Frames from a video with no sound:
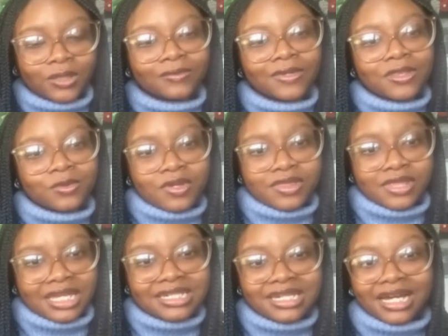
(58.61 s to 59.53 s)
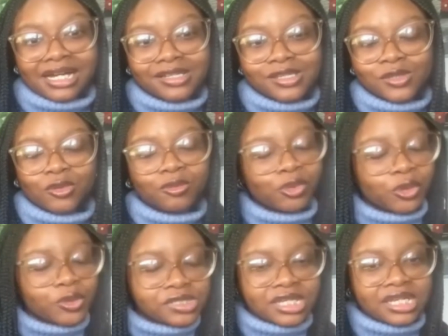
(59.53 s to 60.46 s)
overthrowing that tax through
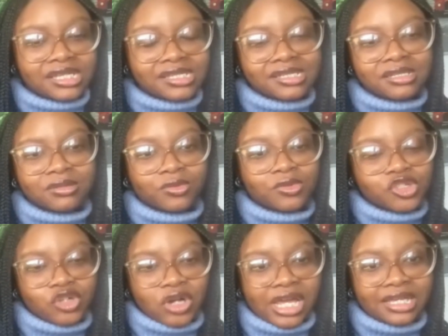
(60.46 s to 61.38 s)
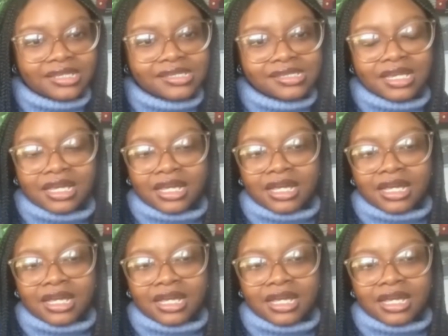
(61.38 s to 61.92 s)
protest, through strikes,